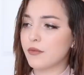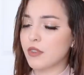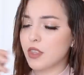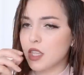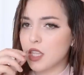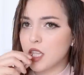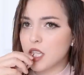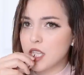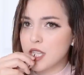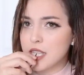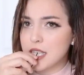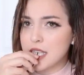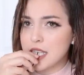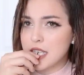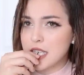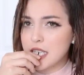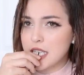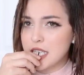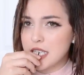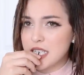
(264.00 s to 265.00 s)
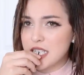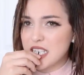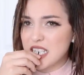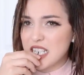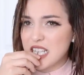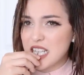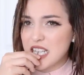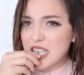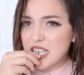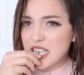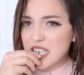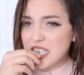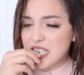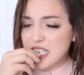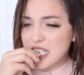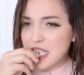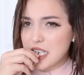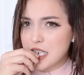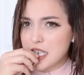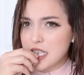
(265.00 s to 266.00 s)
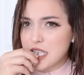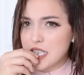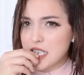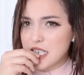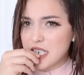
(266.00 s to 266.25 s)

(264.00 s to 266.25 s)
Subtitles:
[no speech]